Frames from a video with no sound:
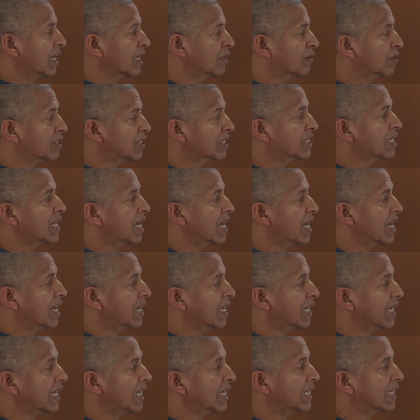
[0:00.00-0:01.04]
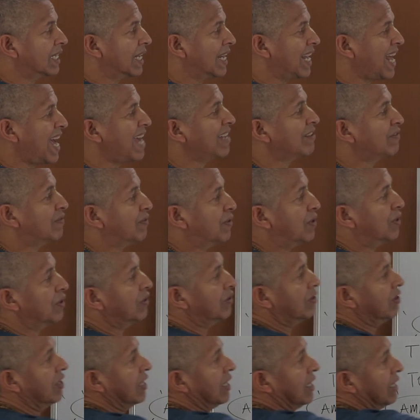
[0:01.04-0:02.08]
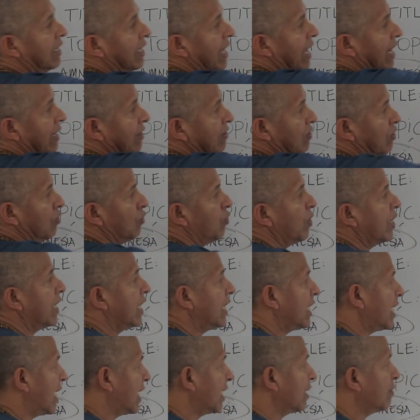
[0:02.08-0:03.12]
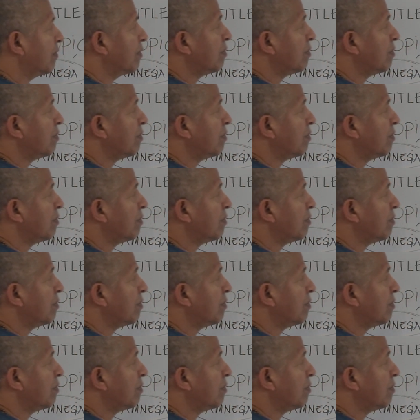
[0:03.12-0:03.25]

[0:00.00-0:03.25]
Krishna, in the last verse, in text 29,